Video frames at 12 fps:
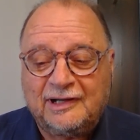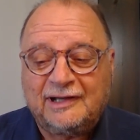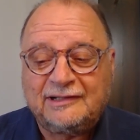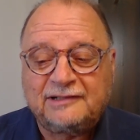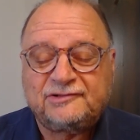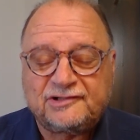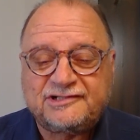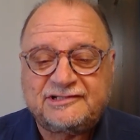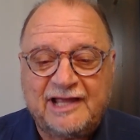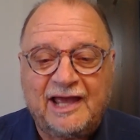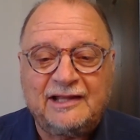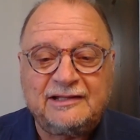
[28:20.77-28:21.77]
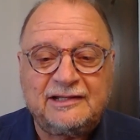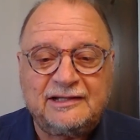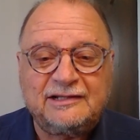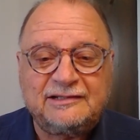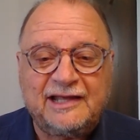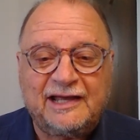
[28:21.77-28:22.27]

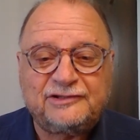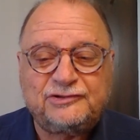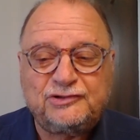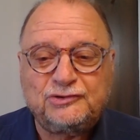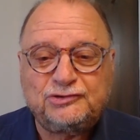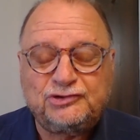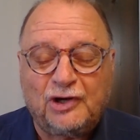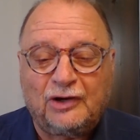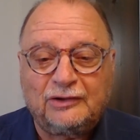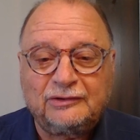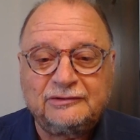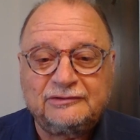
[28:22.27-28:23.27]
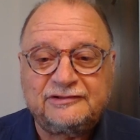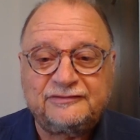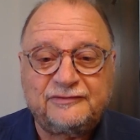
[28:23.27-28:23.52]
understanding that you don't,